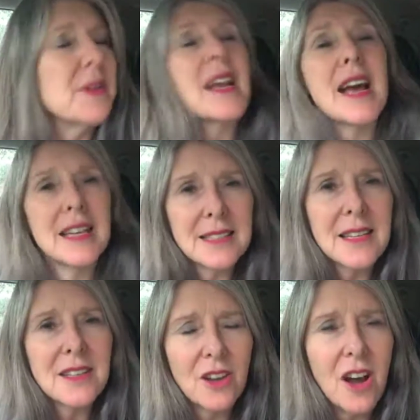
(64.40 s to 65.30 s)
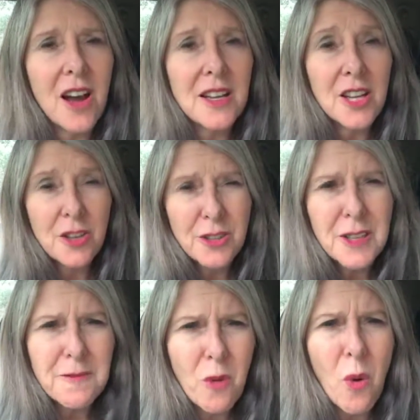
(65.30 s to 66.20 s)
been asking God, who's
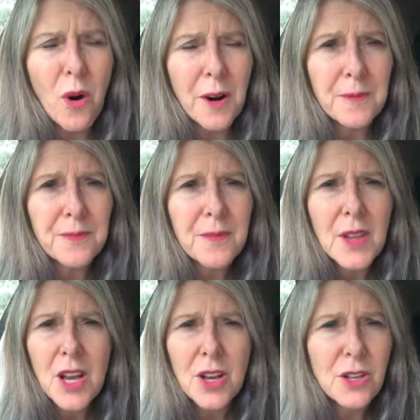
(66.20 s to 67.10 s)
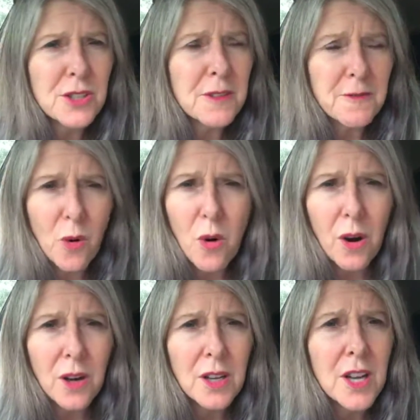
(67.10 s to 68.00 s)
it for? Who's it
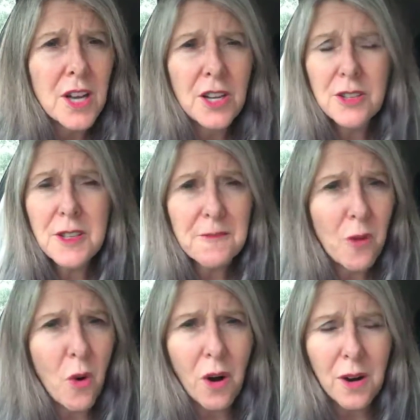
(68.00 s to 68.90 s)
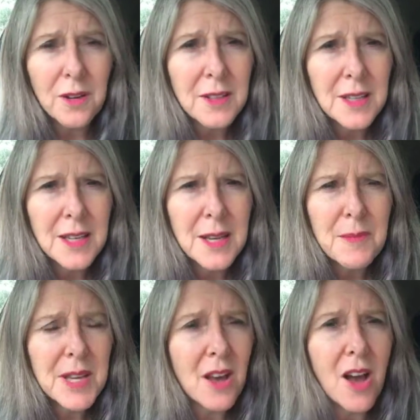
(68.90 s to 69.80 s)
for? Who's it for?
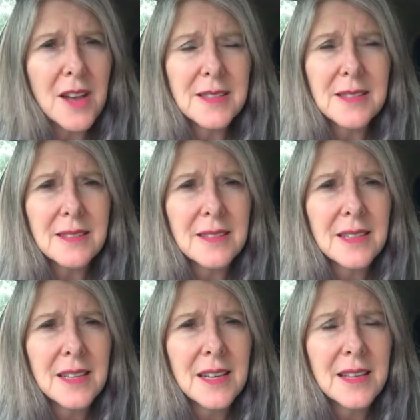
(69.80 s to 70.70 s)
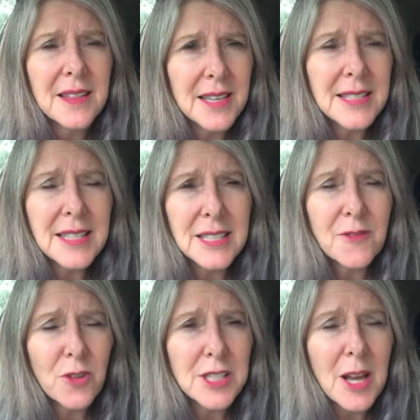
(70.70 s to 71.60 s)
Because this is
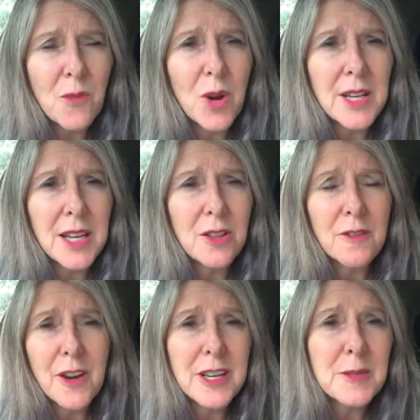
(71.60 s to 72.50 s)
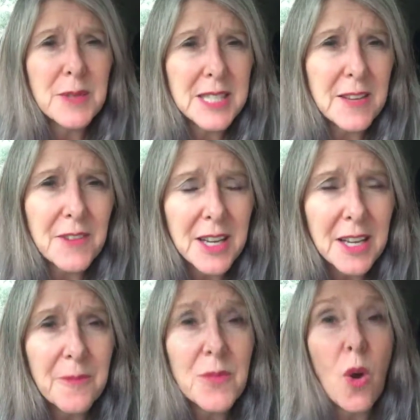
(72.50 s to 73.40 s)
for someone either very
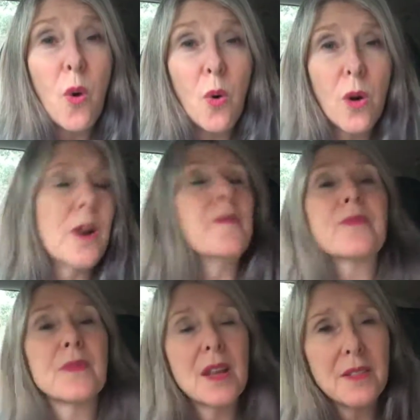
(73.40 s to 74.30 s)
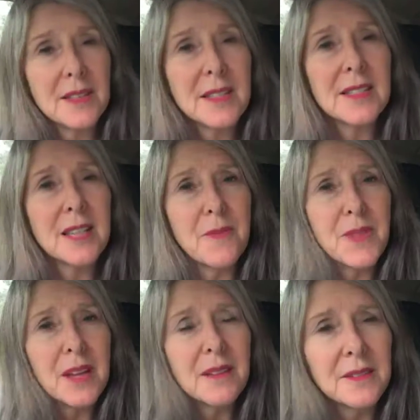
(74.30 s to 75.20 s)
specific or this is
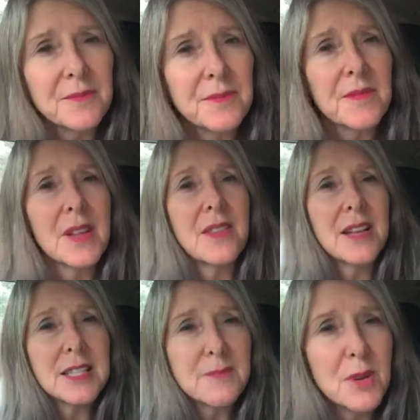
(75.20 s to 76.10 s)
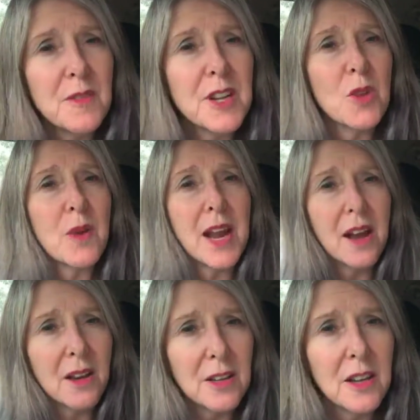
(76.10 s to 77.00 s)
something that's moving
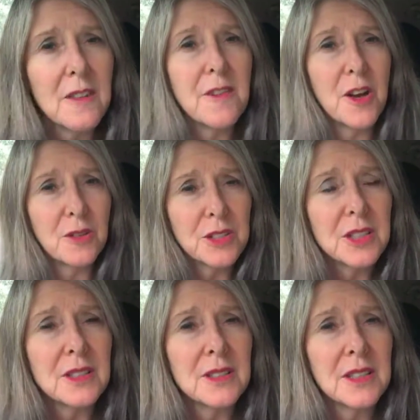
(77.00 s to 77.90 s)
around, folks,